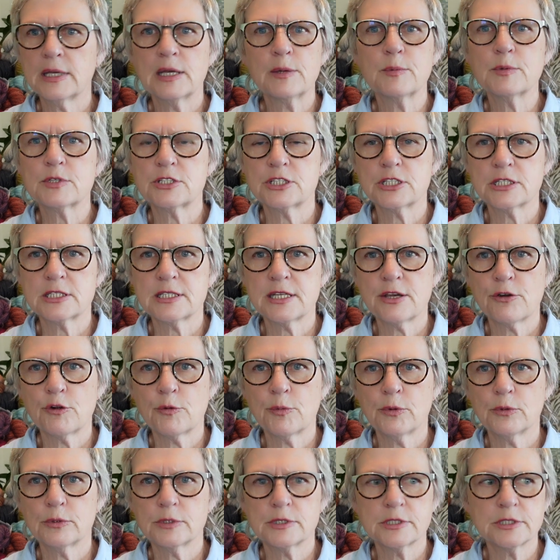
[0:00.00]
was just
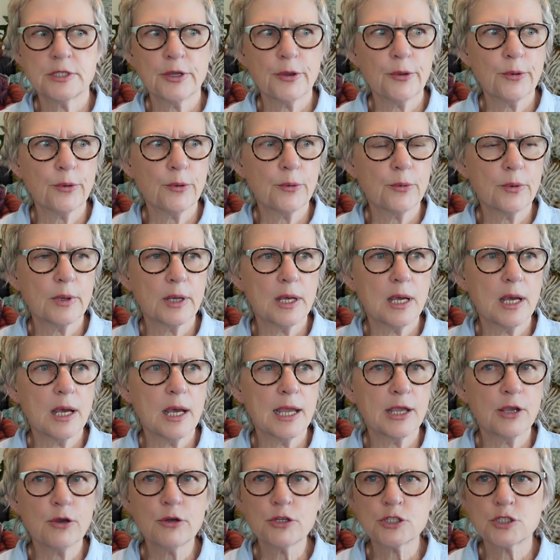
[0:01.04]
terrible. So
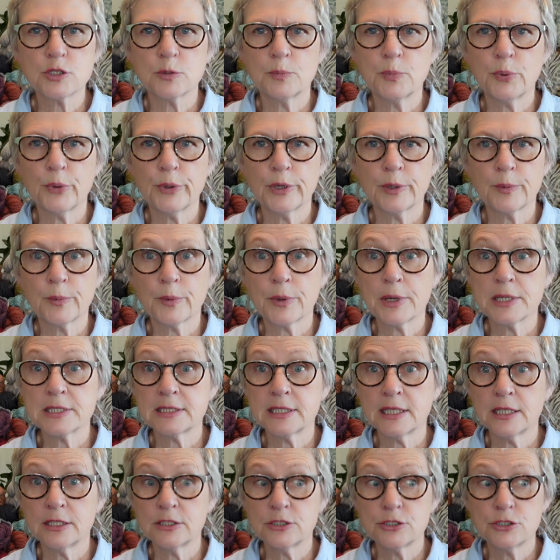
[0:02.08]
I got to a point where I
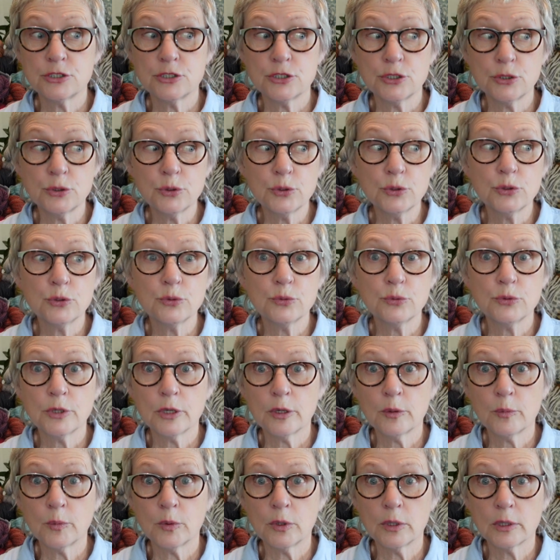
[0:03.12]
said, do you
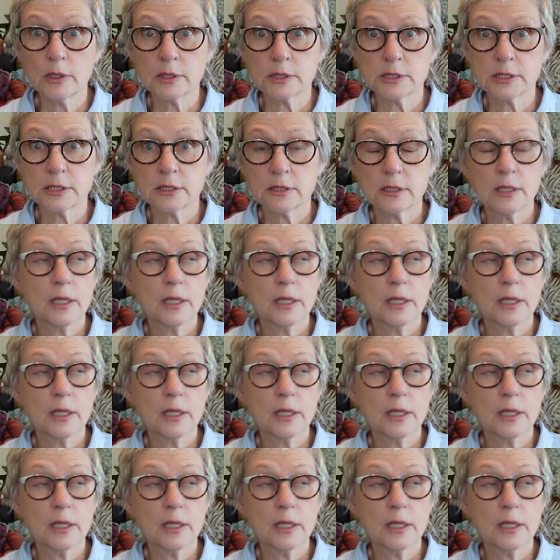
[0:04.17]
know what?